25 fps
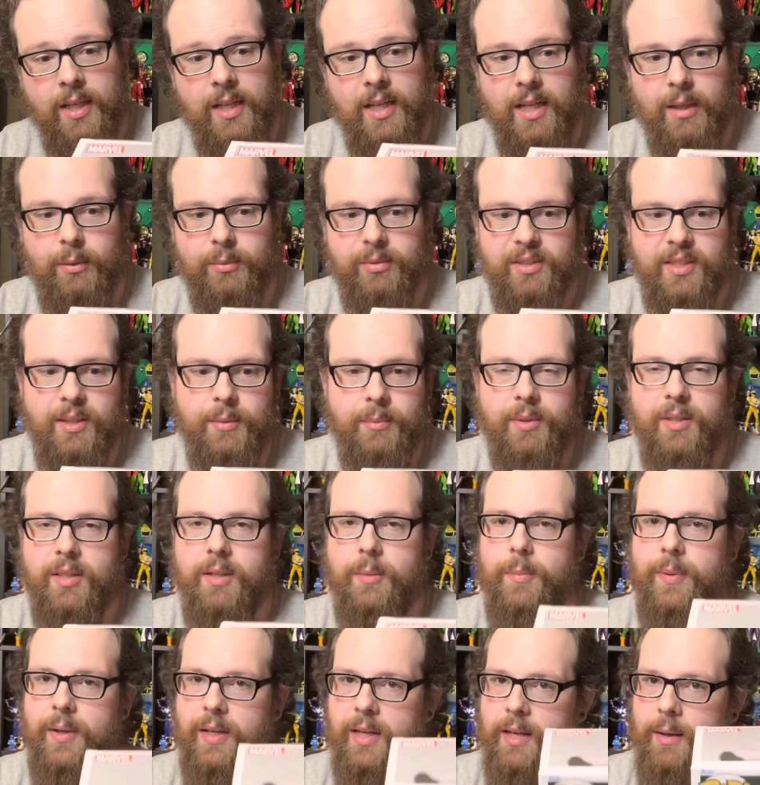was tempted to
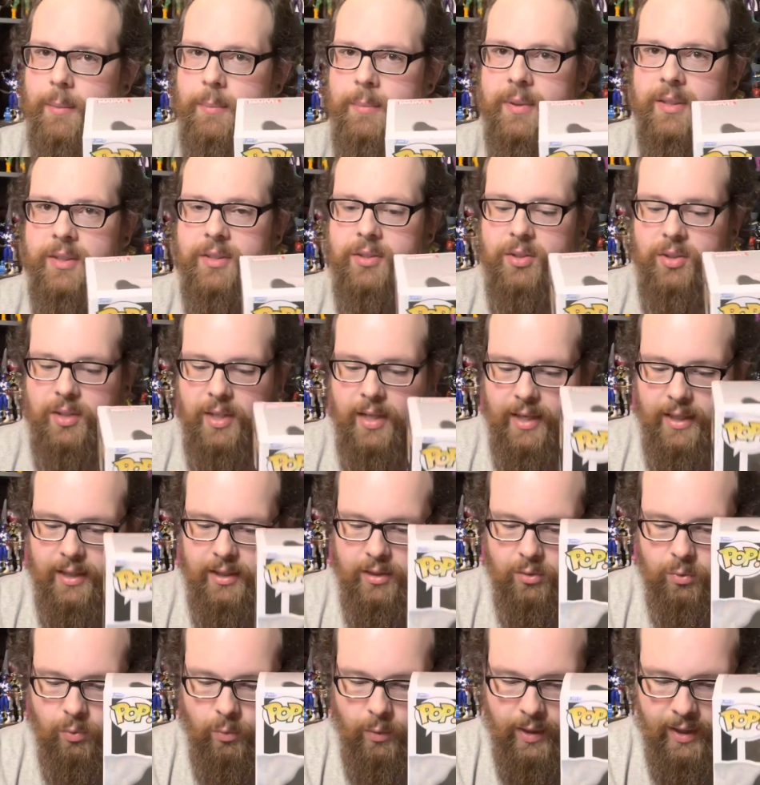pick up Mr. Knight
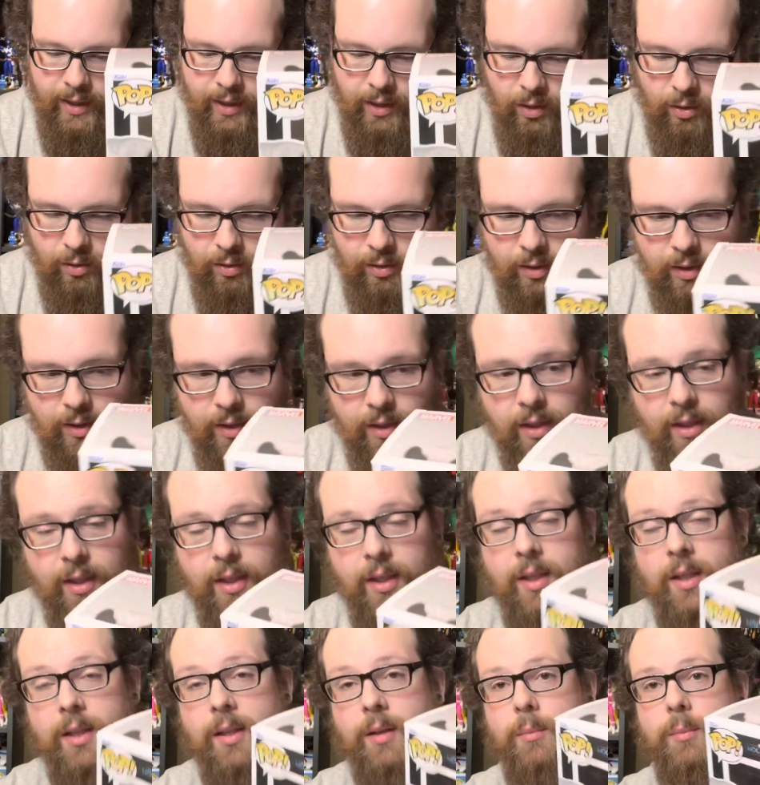as well,
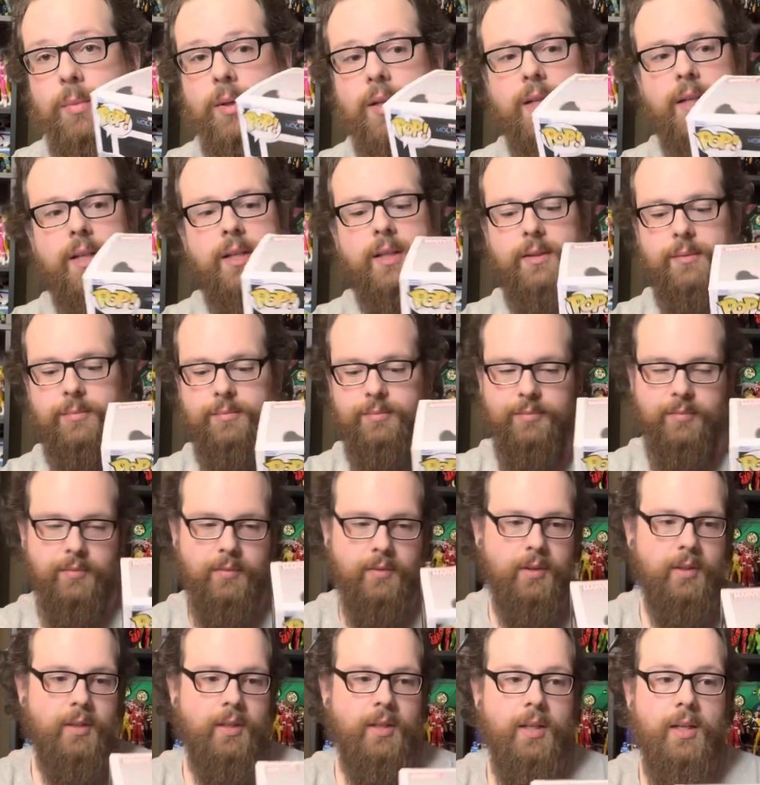but
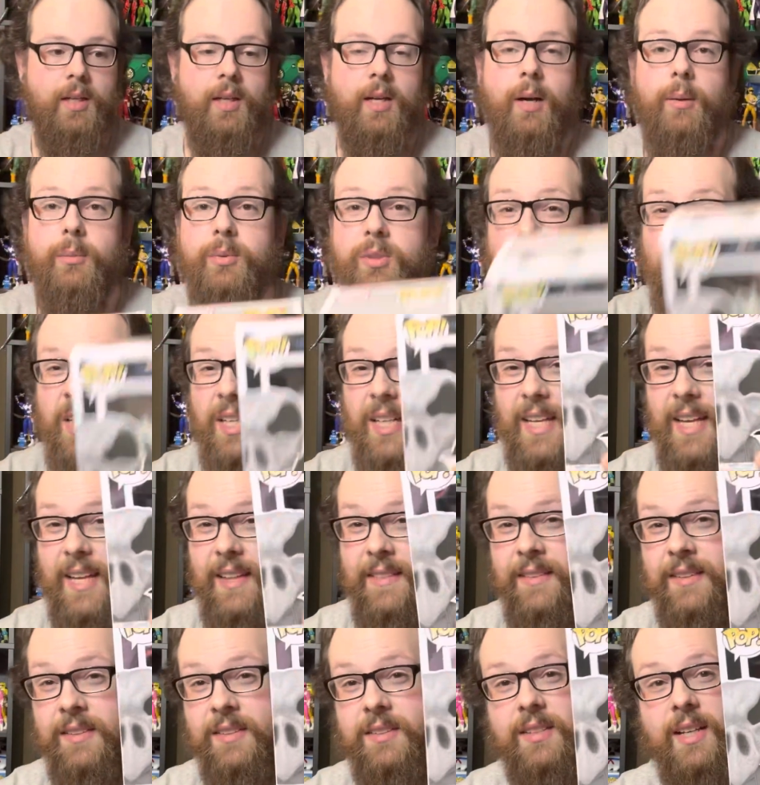I was gonna
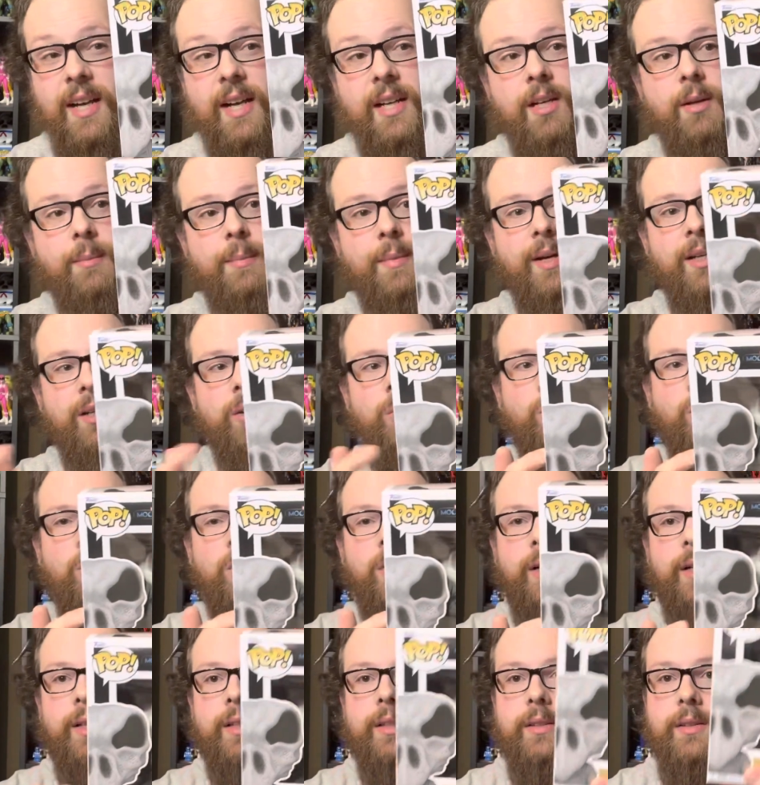get this guy no matter
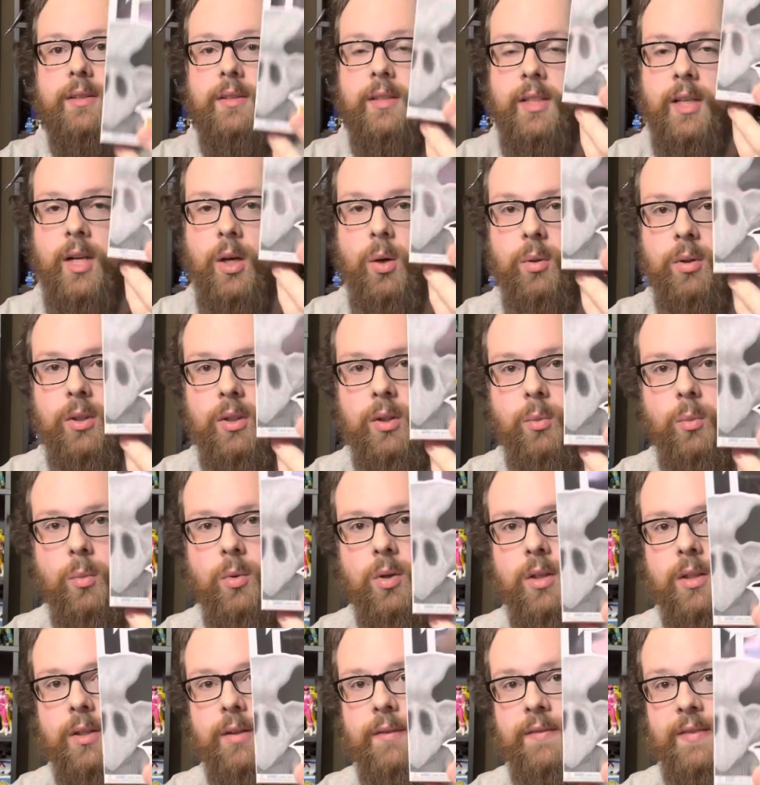what. The only
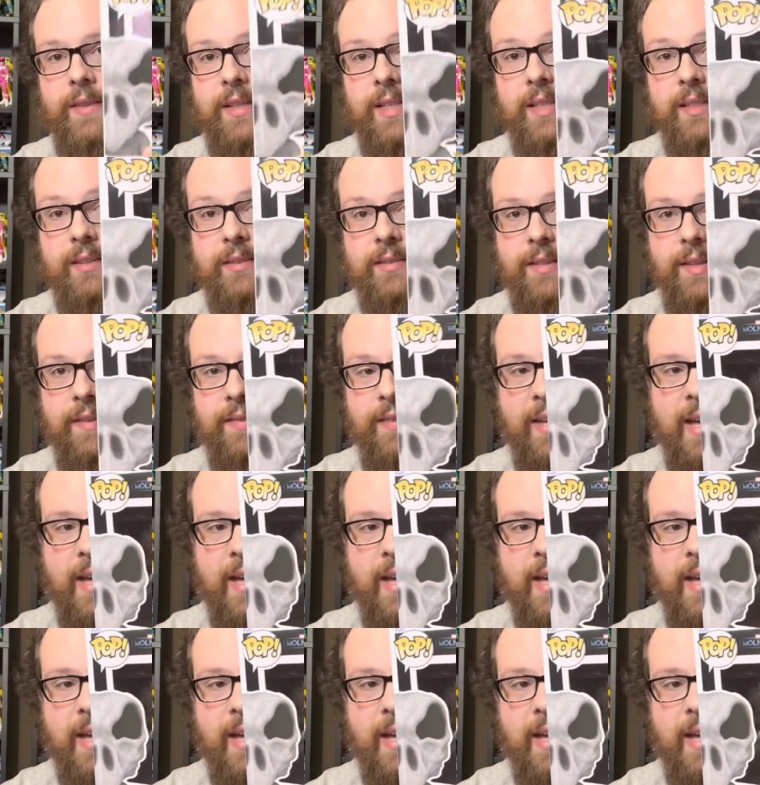one of these that they